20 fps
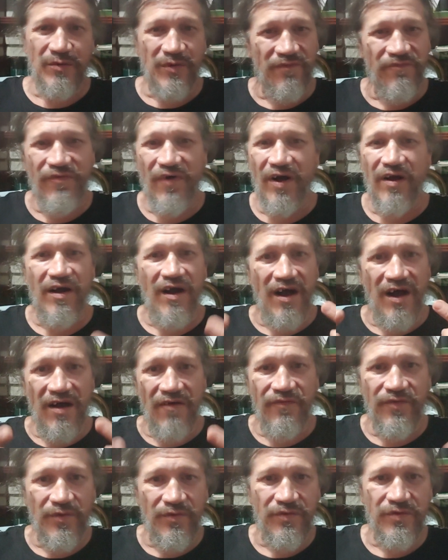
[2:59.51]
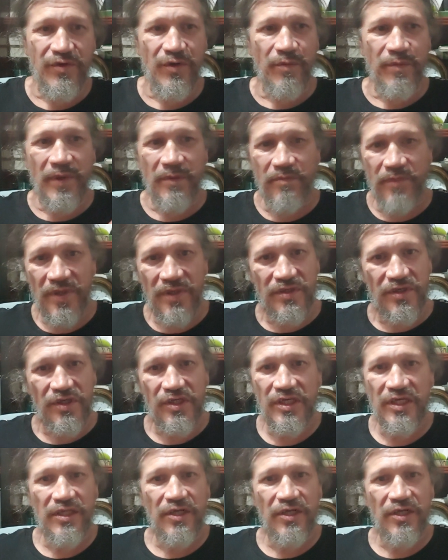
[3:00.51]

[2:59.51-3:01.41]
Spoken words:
well, fuck off, you stupid piece of shit.